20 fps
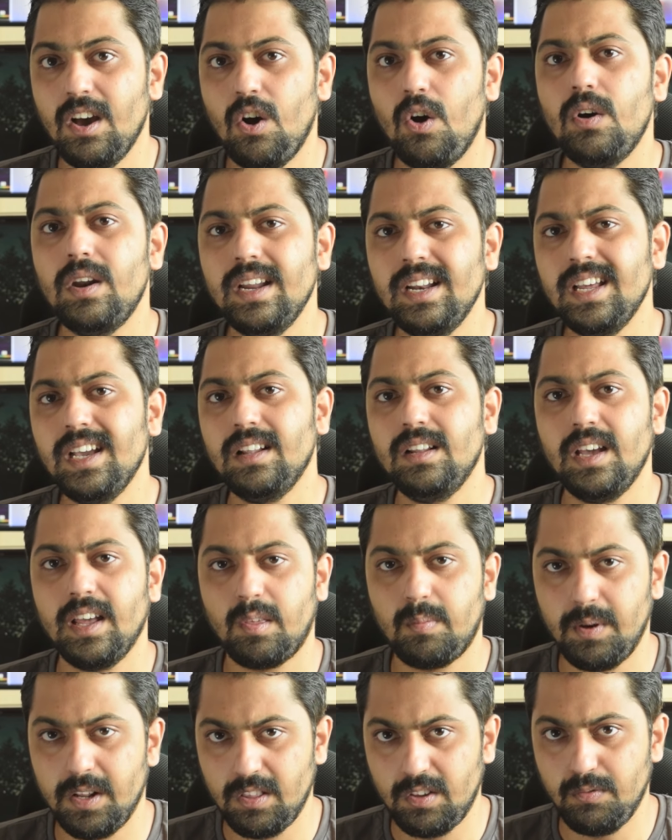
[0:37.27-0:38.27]
or any other
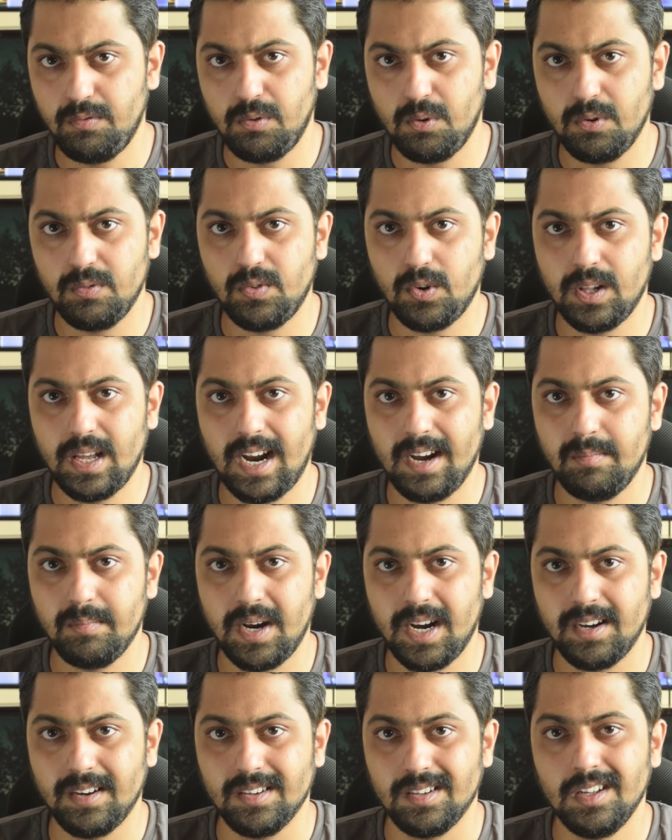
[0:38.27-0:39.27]
expensive phone for that
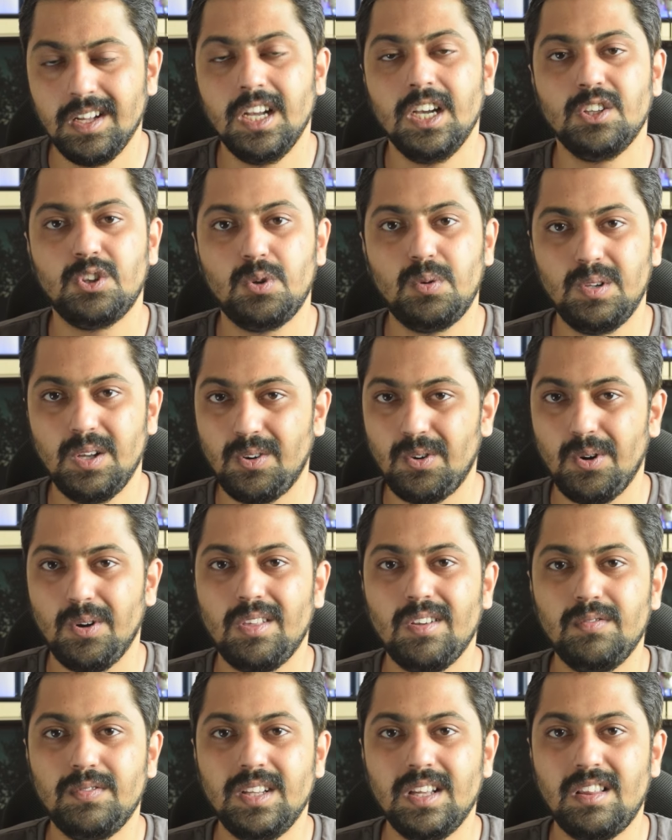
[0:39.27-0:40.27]
matter. Through the course
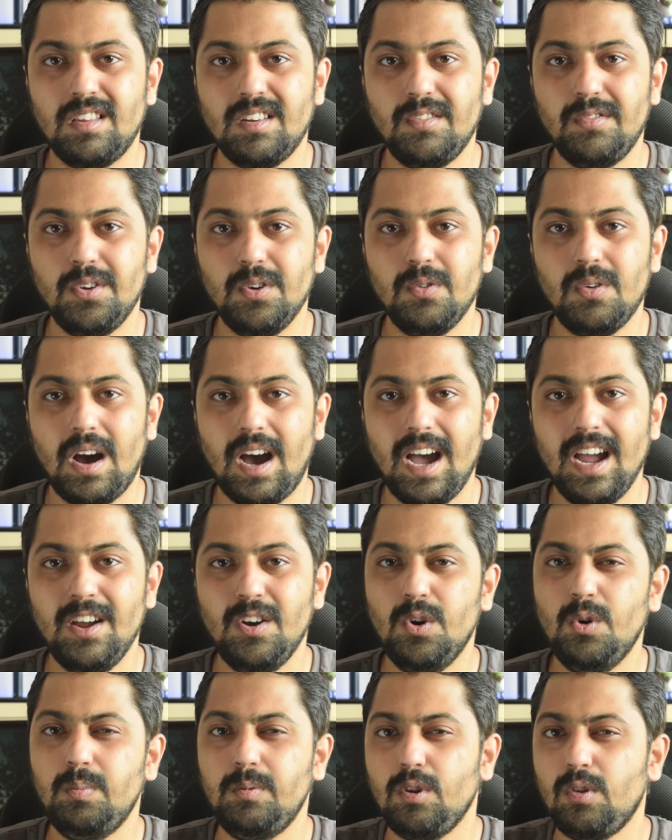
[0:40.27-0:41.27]
of this review, I
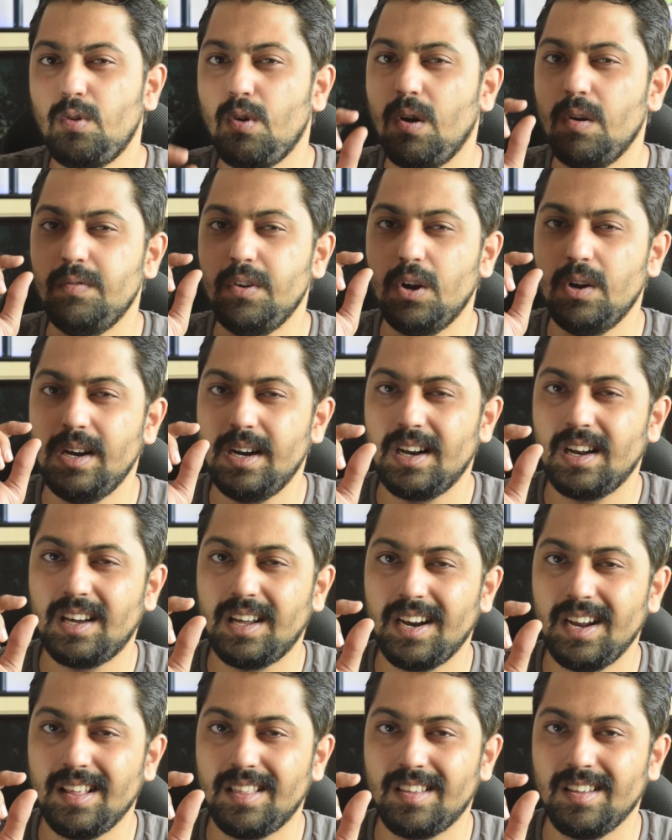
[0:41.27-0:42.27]
hope to solve your little
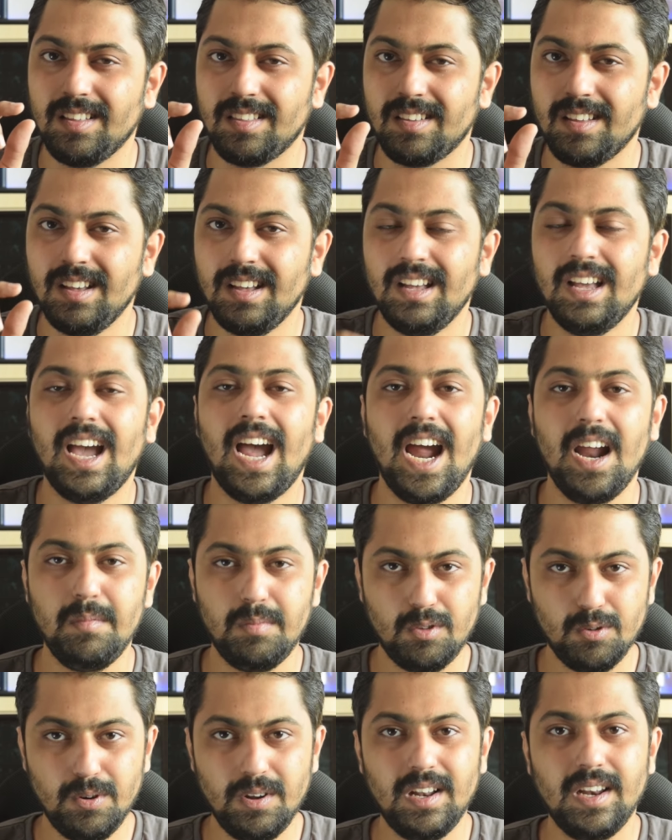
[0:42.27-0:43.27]
crisis. I'm
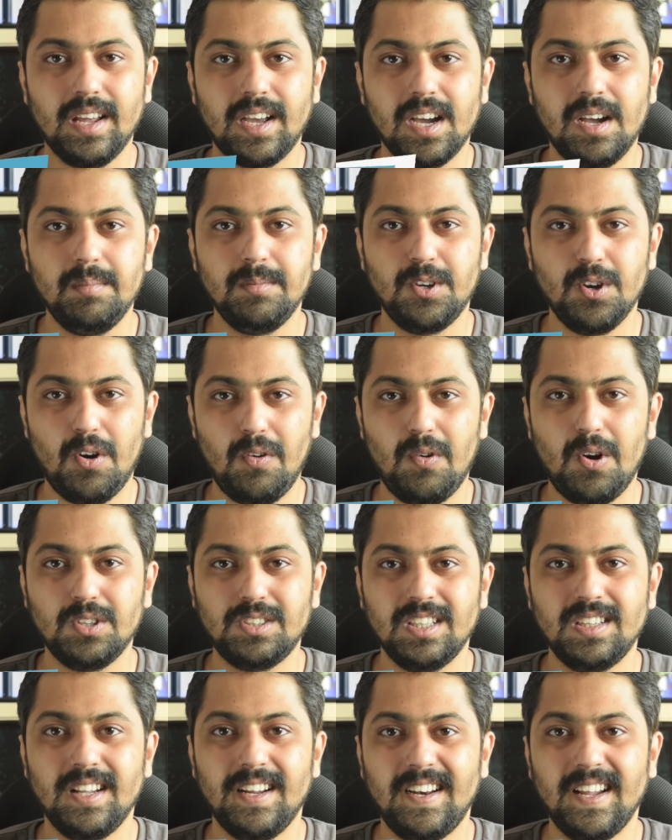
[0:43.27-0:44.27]
Sohil Nikam, you're
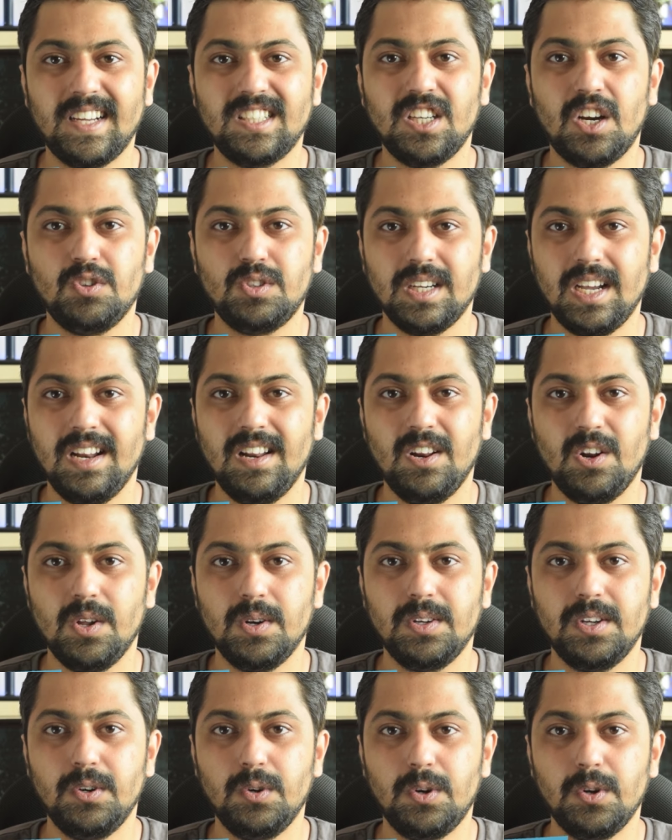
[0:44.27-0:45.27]
watching the TechShout channel
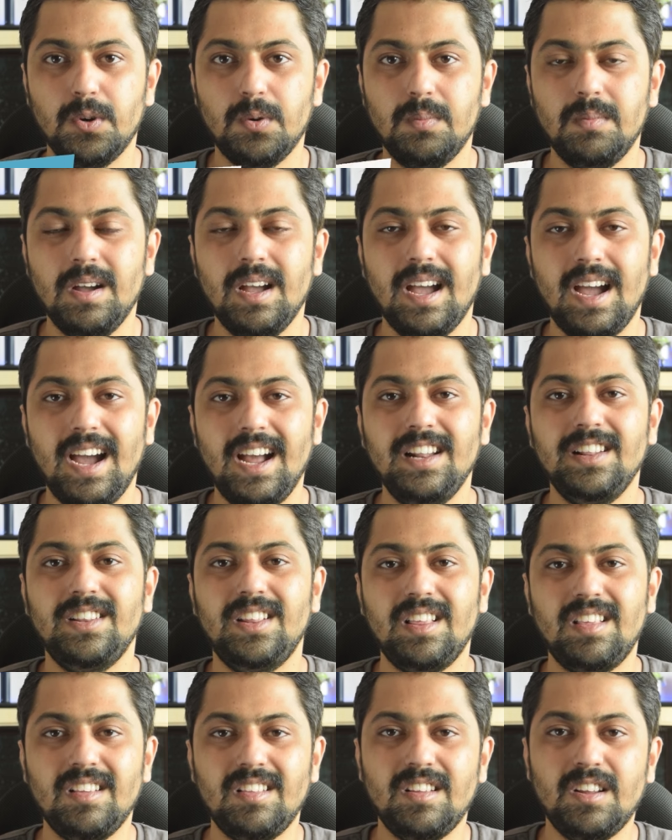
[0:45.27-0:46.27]
on YouTube, and
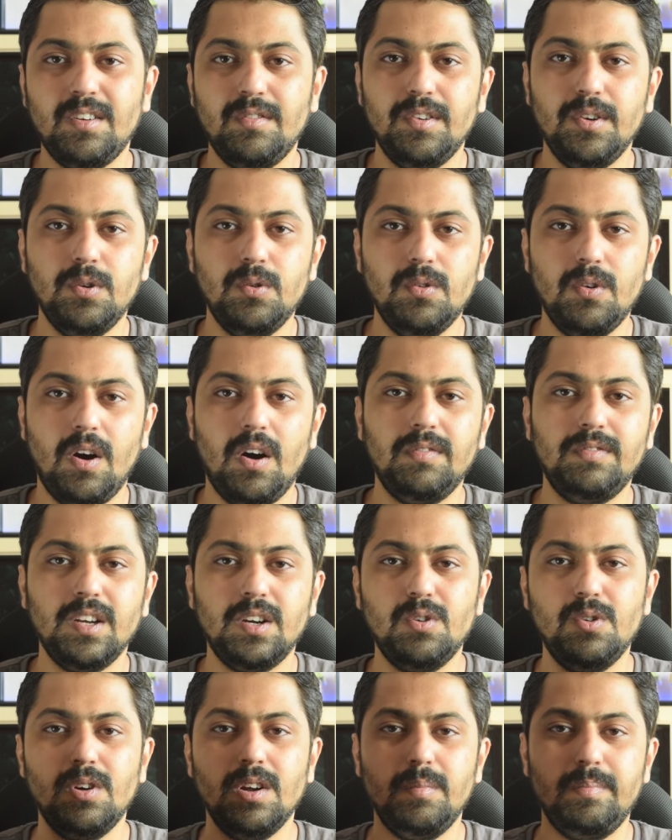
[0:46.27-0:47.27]
this is a review of the
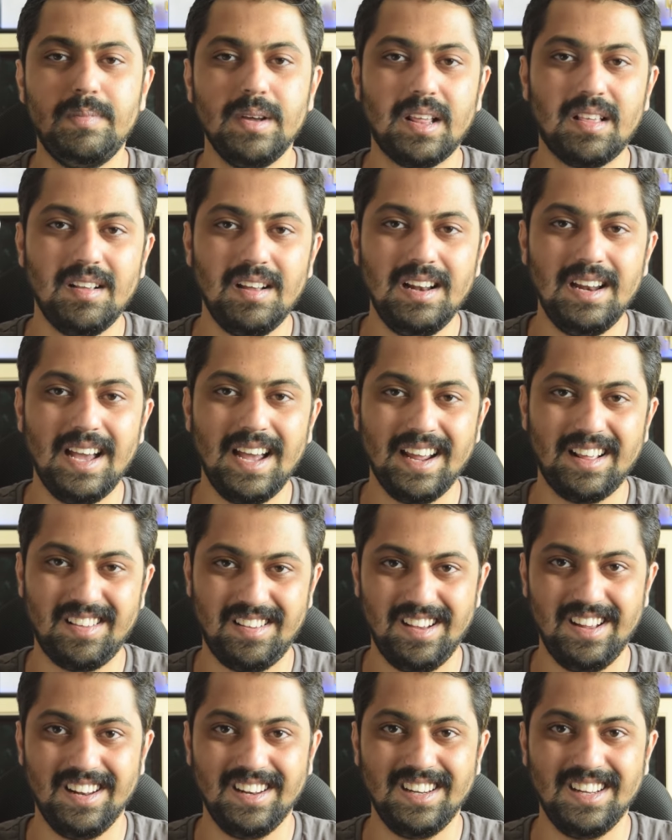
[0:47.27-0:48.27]
Google Pixel
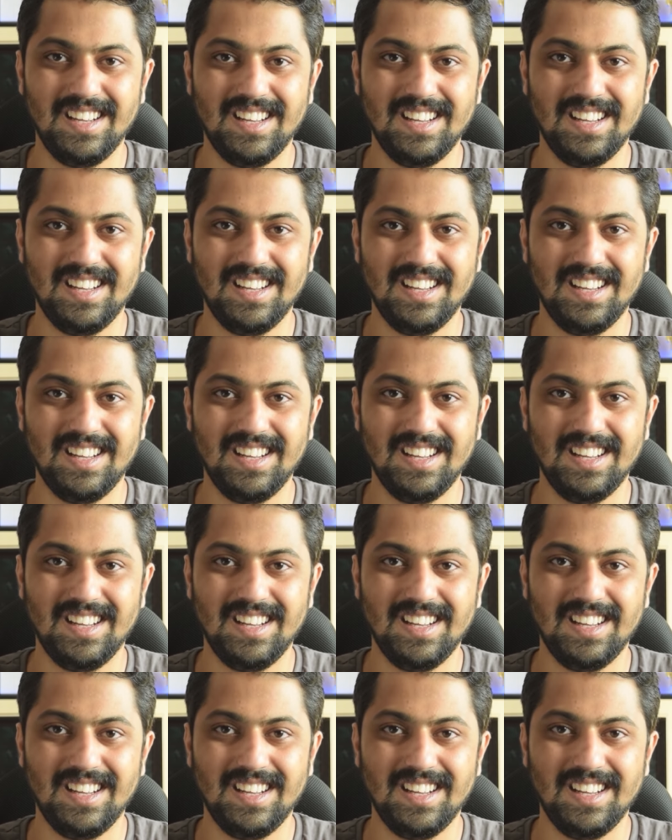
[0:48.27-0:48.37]
XL.